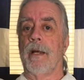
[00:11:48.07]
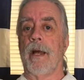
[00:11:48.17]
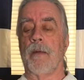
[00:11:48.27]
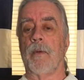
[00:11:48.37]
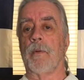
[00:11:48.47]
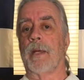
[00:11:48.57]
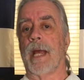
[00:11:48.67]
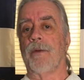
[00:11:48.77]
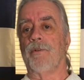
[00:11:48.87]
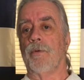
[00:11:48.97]
and we would
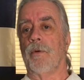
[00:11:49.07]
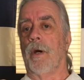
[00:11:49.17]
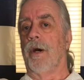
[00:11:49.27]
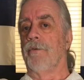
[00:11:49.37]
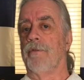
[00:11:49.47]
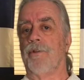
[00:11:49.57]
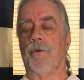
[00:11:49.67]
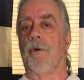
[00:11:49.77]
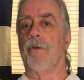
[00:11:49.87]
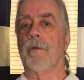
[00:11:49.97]
count to 100,
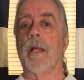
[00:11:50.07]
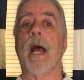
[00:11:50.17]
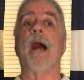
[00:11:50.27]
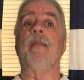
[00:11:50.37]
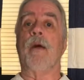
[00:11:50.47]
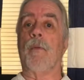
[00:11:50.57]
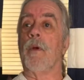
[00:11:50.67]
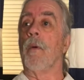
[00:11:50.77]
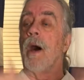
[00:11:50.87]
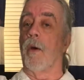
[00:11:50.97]
200, and then we would
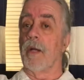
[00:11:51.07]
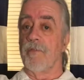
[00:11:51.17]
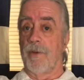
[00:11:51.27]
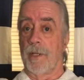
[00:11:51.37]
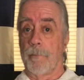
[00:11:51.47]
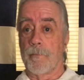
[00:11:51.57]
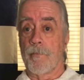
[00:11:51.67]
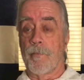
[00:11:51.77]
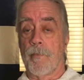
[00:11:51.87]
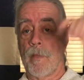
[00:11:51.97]
go out looking for them.
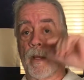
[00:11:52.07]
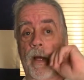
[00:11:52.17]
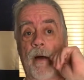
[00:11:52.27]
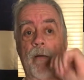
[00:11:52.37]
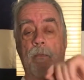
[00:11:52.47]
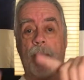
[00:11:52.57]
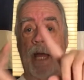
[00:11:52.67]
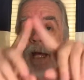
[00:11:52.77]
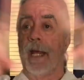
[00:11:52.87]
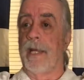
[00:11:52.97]
We
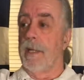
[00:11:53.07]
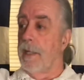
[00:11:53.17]
had a